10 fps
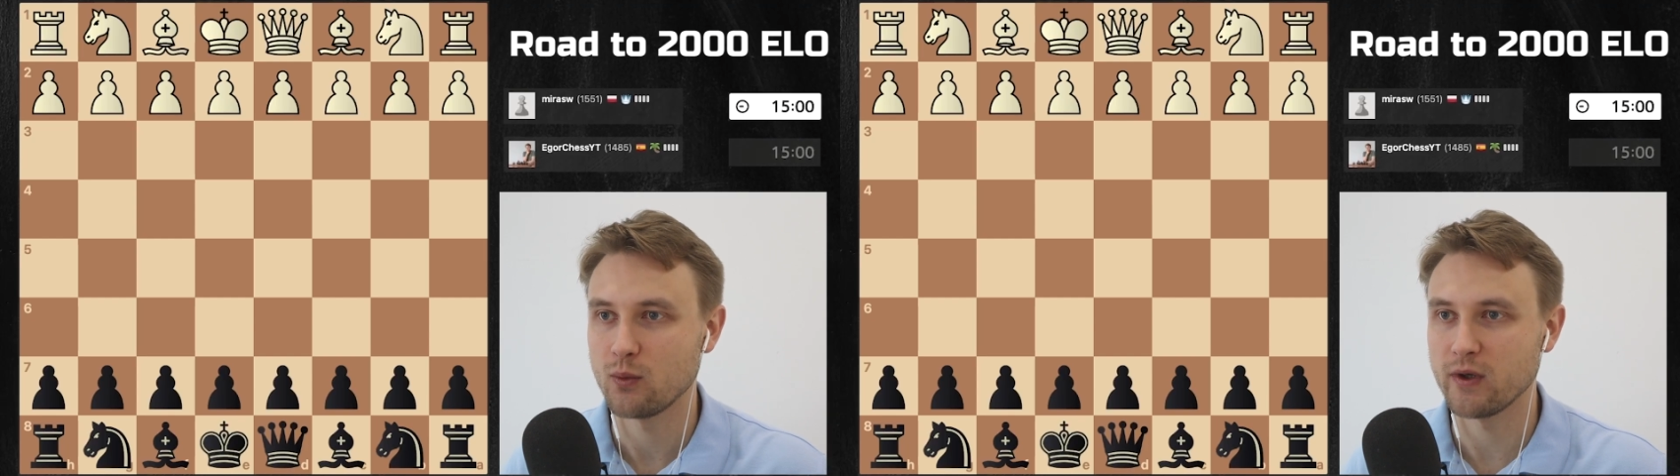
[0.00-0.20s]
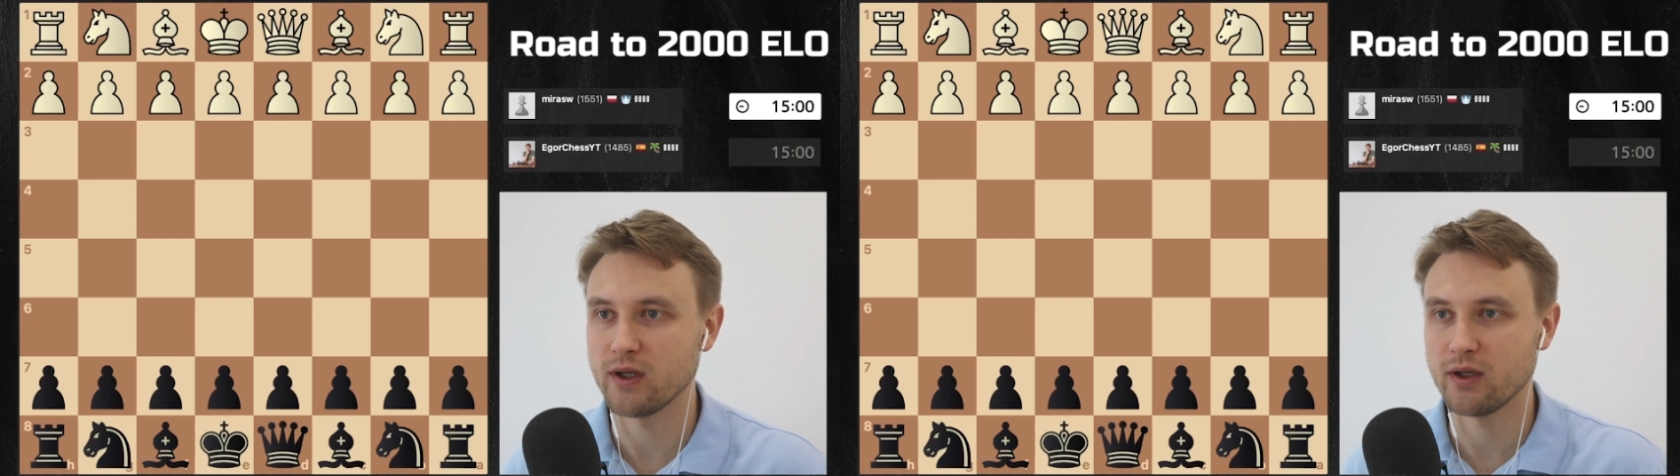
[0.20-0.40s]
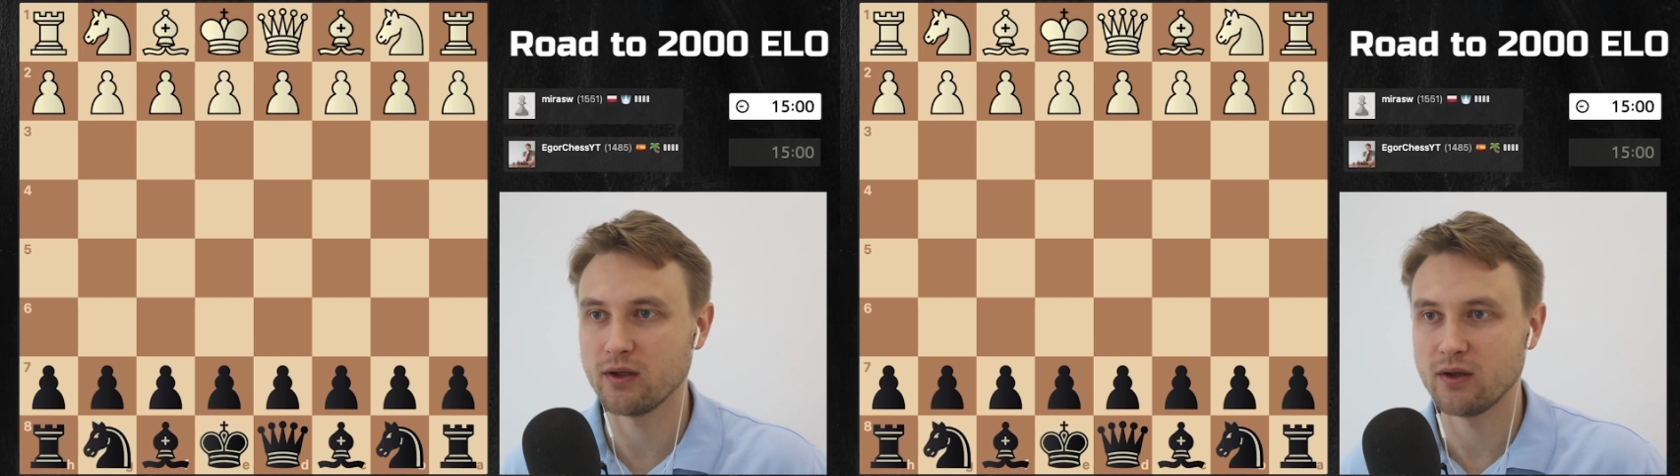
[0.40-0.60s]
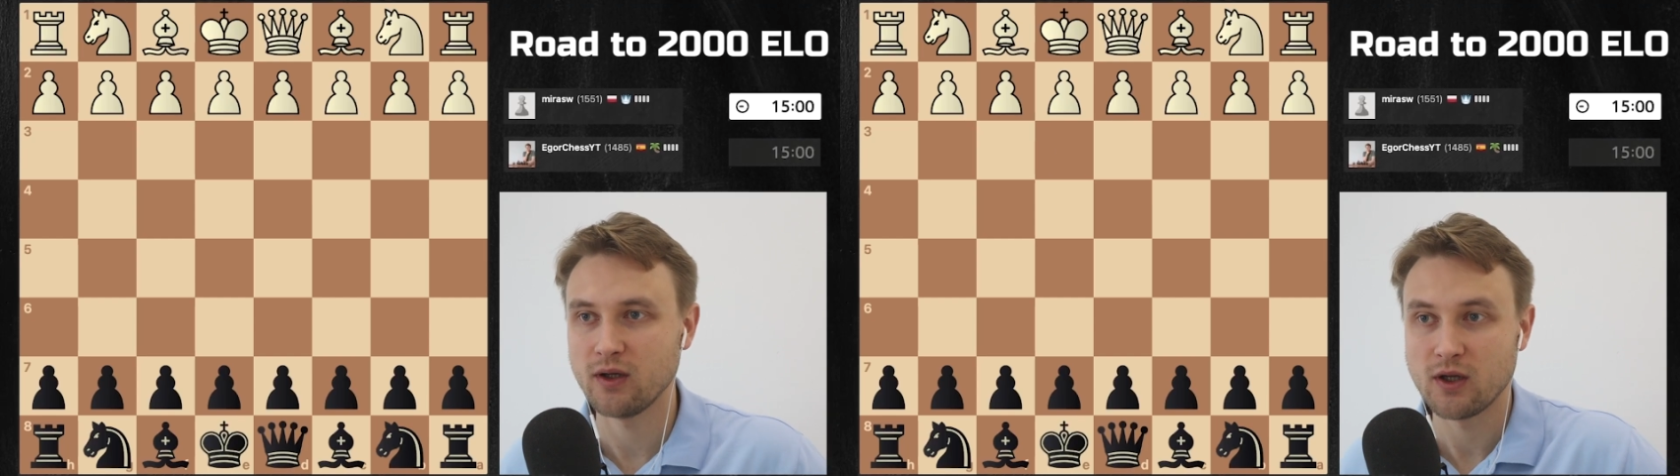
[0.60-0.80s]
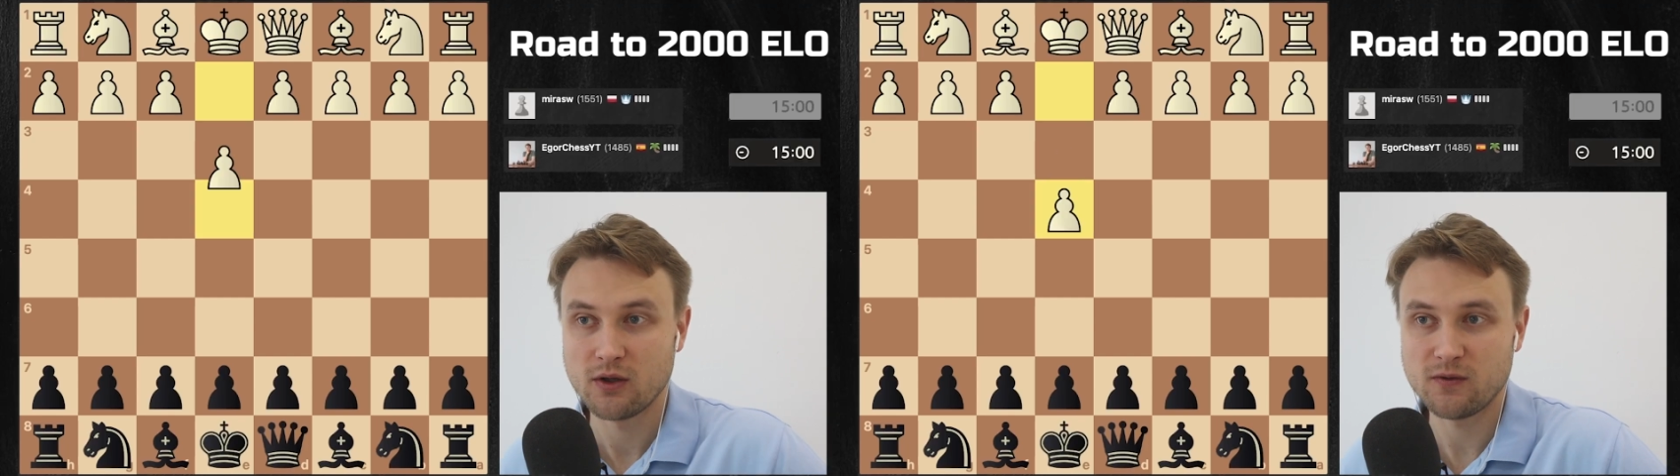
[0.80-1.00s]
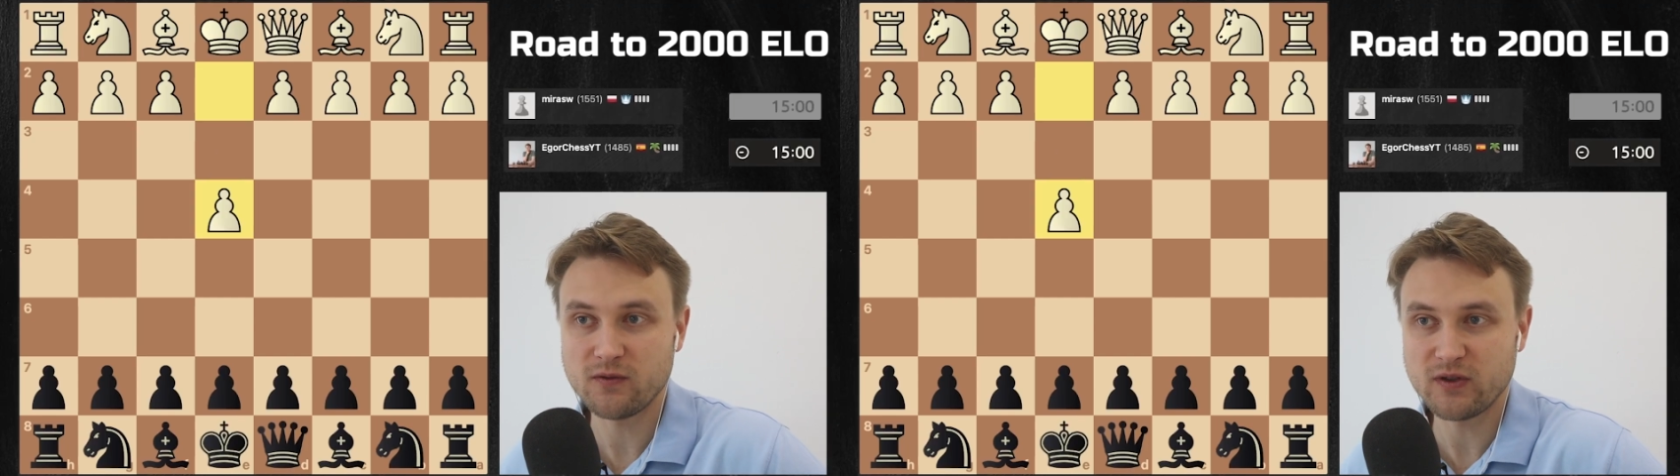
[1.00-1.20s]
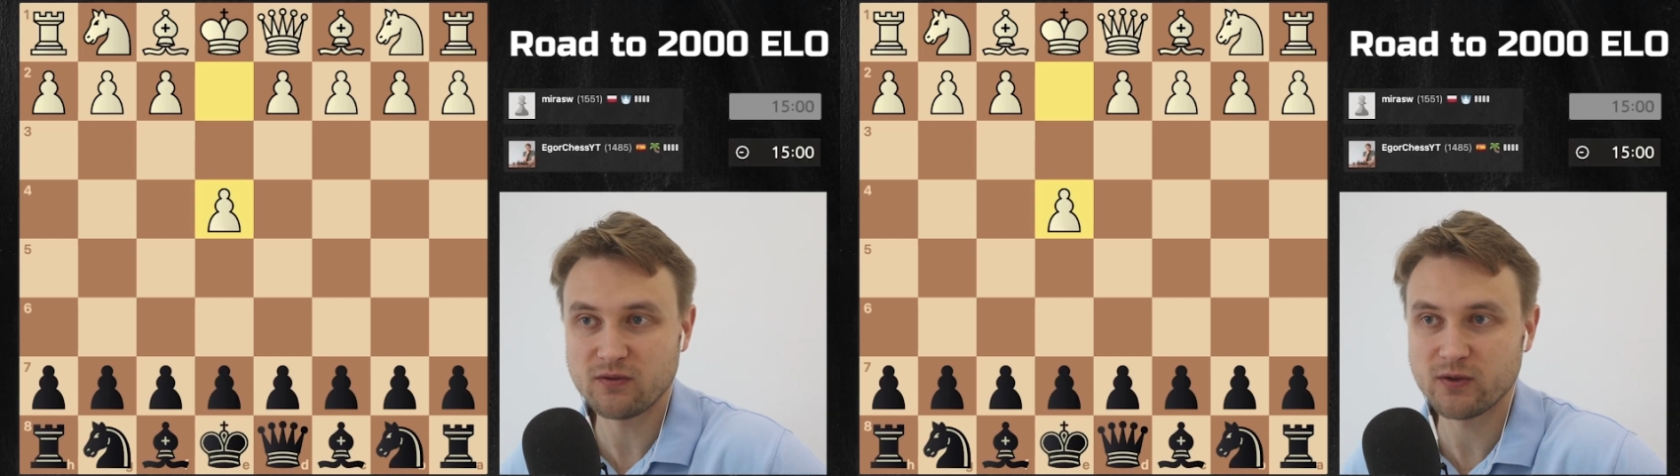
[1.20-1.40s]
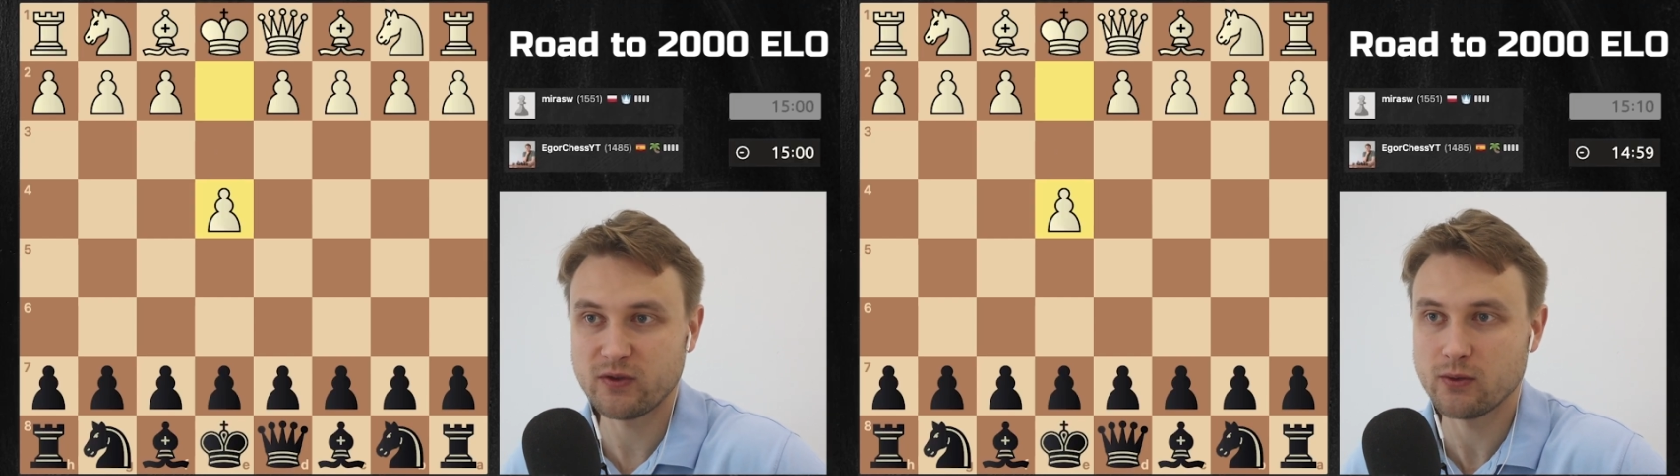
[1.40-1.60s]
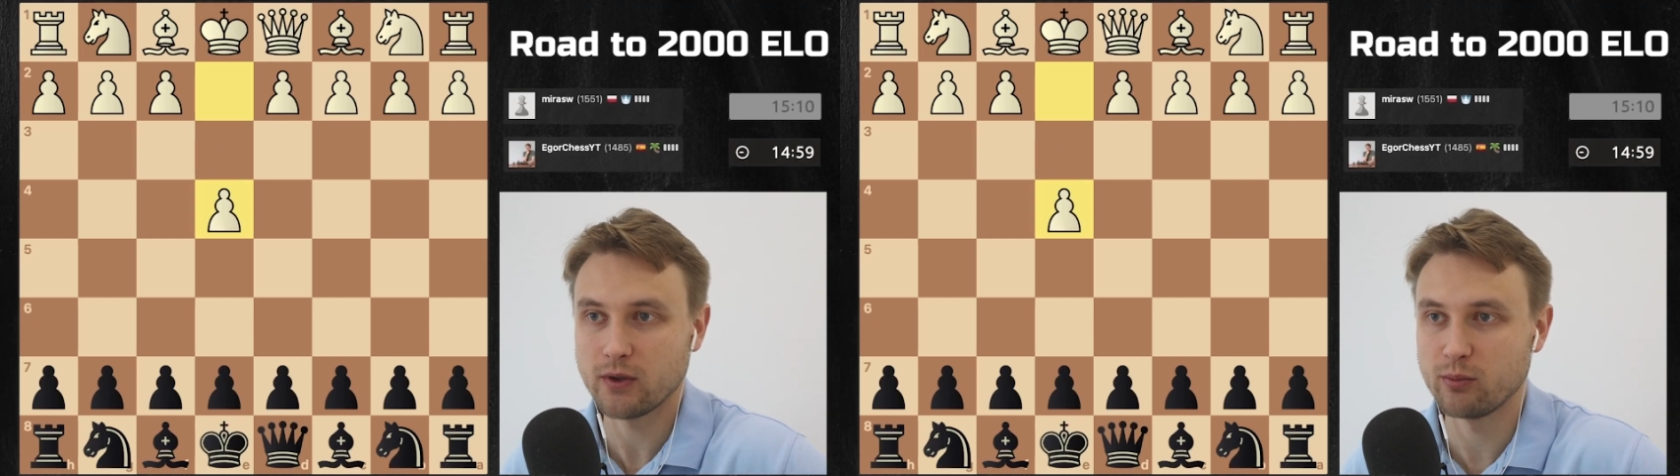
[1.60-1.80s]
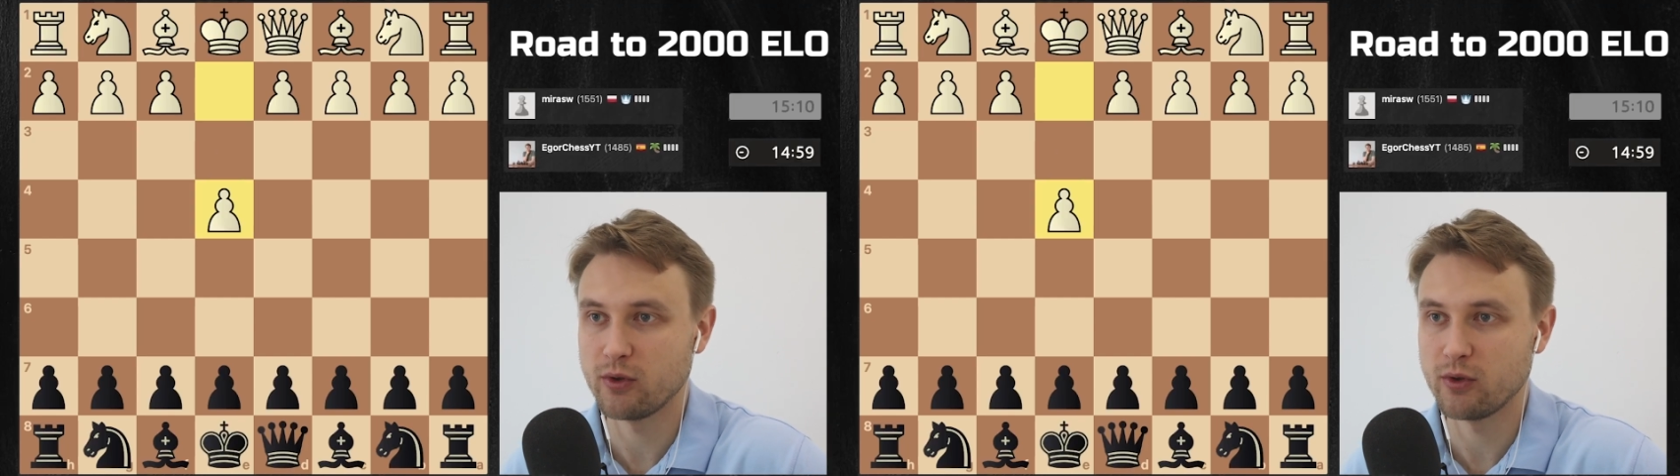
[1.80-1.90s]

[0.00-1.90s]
We get a 1551